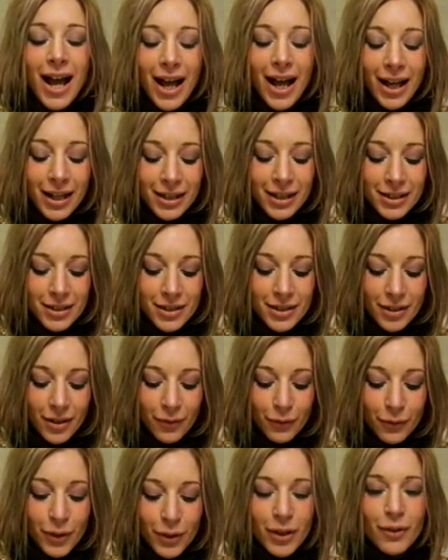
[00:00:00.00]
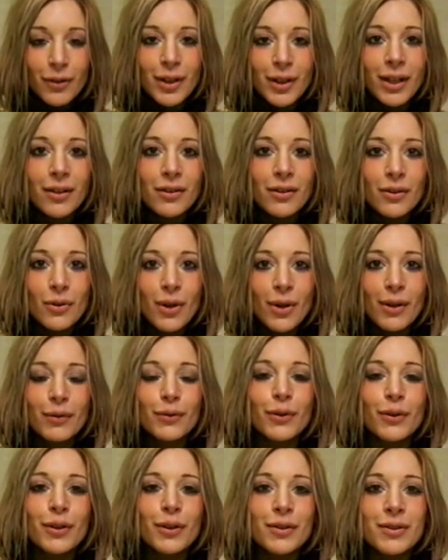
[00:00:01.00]
and a few of these are
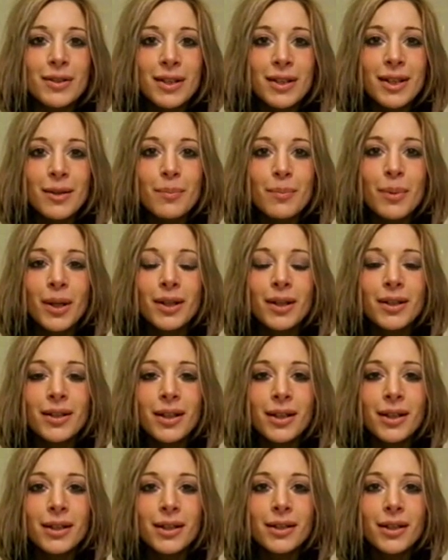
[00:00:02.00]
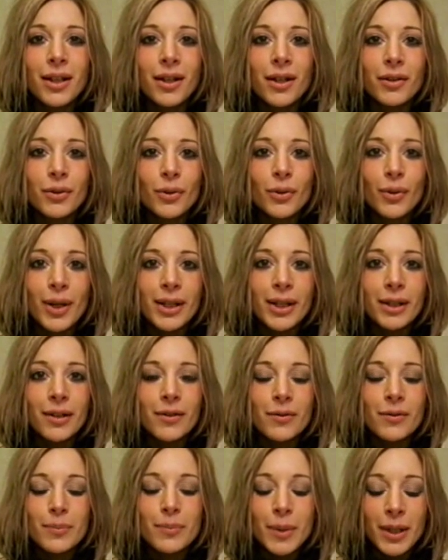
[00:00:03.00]
quite frosty, but none are quite
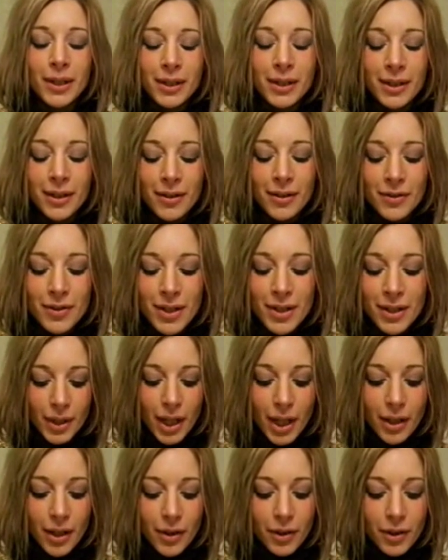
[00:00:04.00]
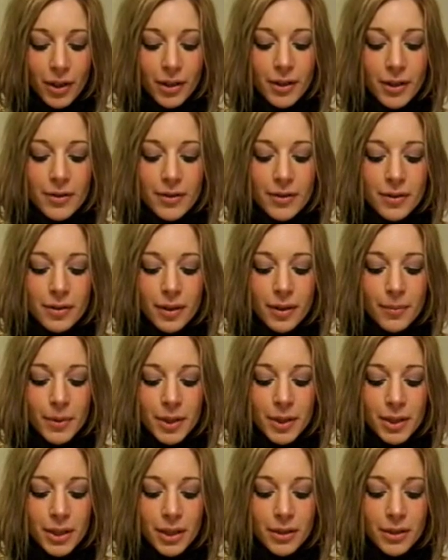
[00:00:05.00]
as sparkly as this. And I think this is
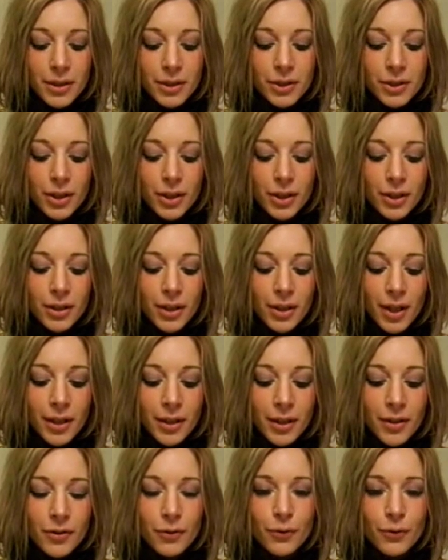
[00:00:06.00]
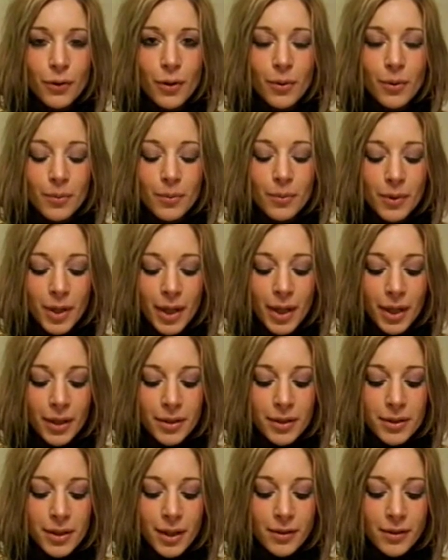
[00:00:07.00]
limited edition, and it's from the
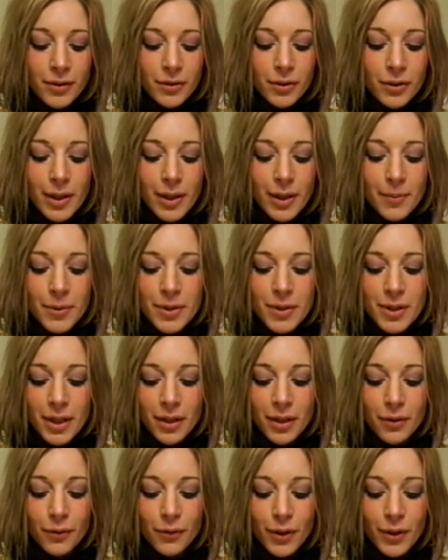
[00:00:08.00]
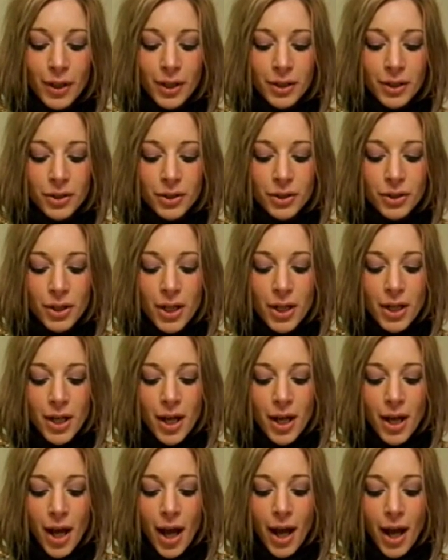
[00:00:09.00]
Dazzle lipstick finish,
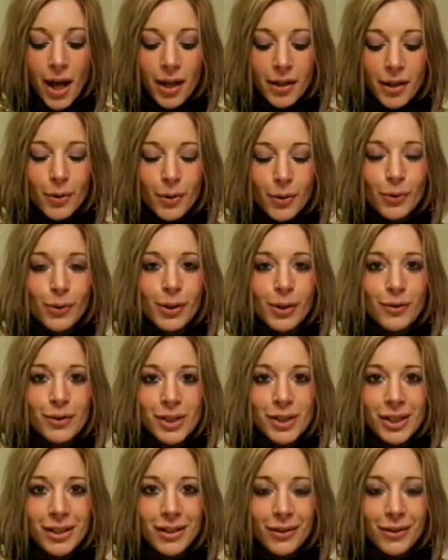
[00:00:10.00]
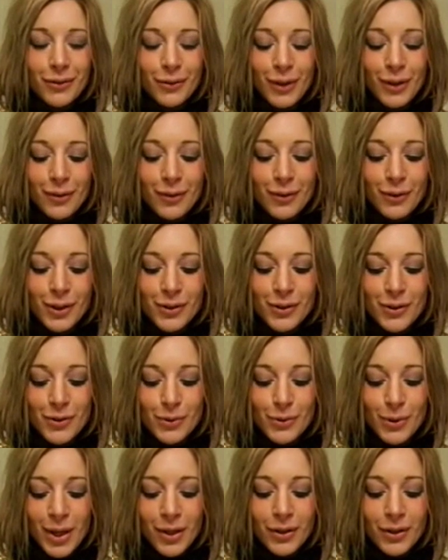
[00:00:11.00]
and it was one of Gina's favourites
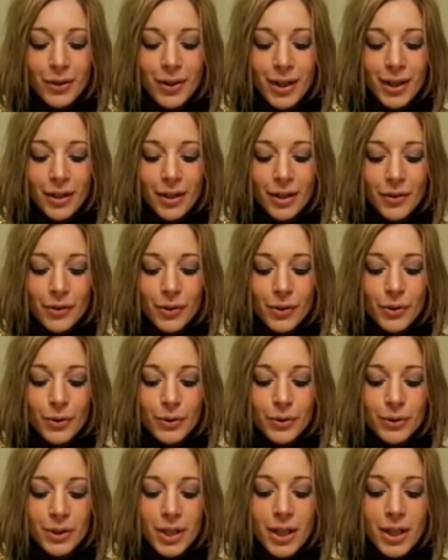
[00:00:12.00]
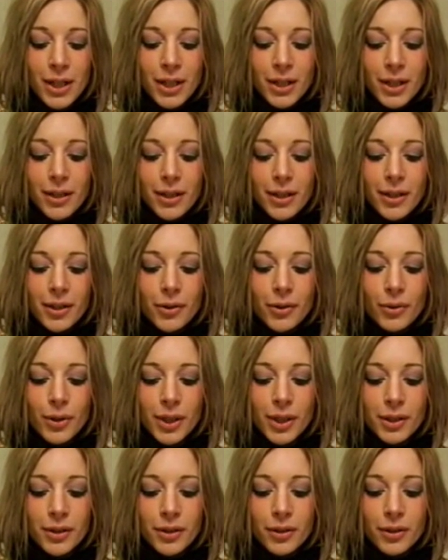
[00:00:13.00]
as well, and it's called
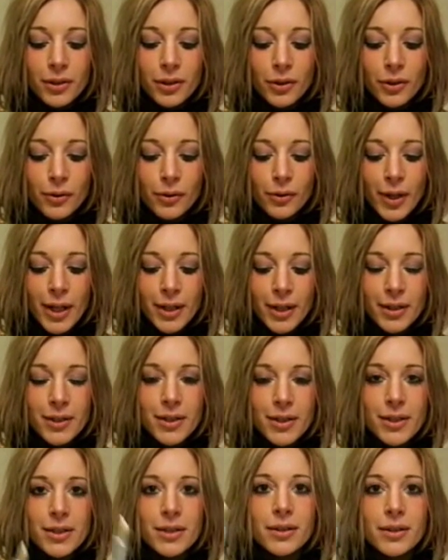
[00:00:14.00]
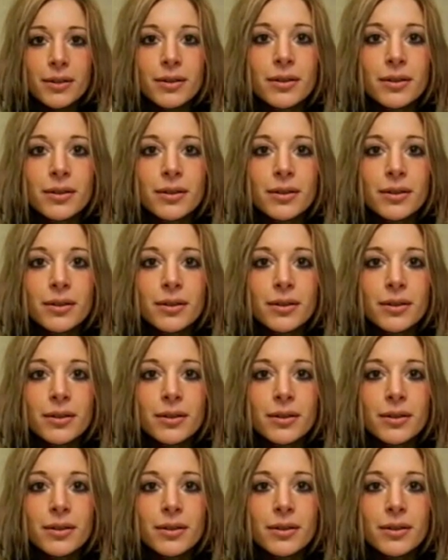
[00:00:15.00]
Liquid Lurex.